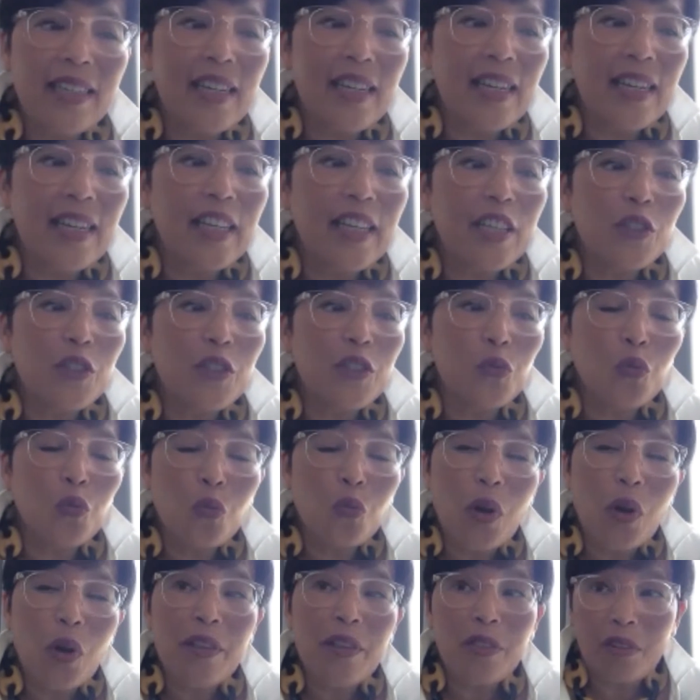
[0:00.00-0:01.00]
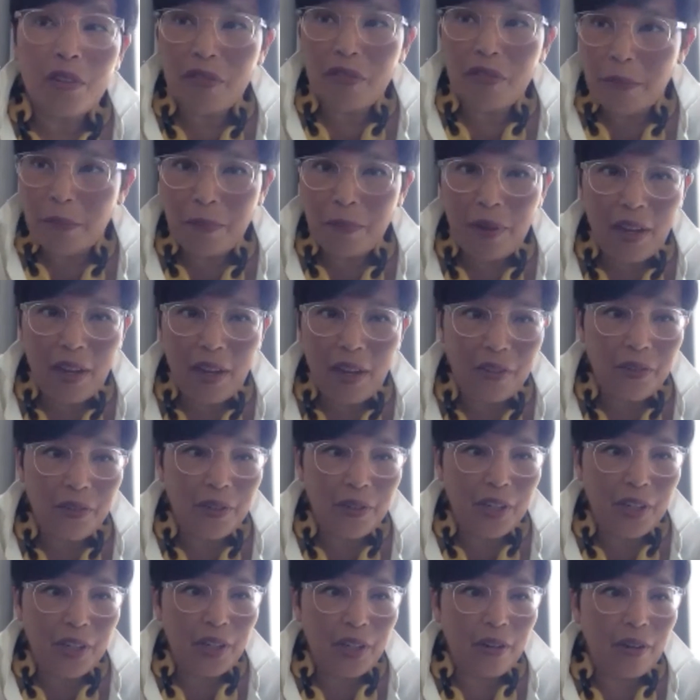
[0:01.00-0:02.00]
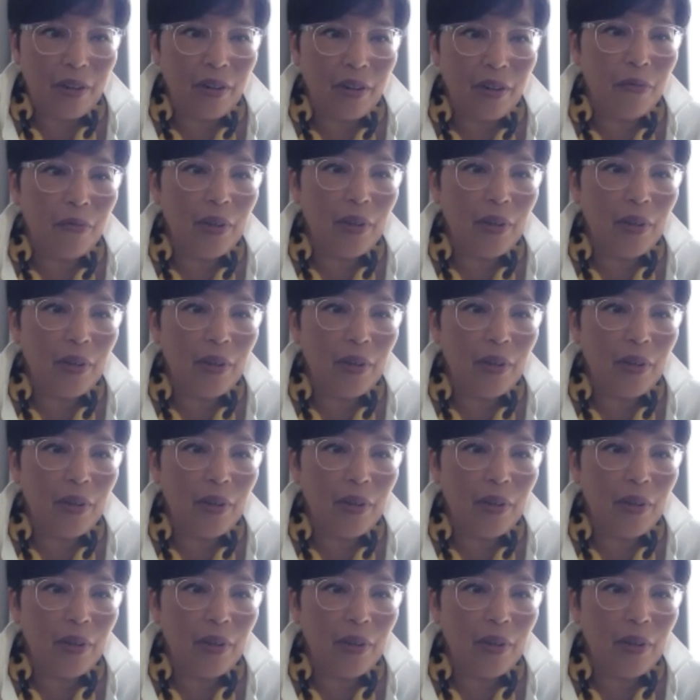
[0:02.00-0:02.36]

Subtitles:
is one of the pioneer with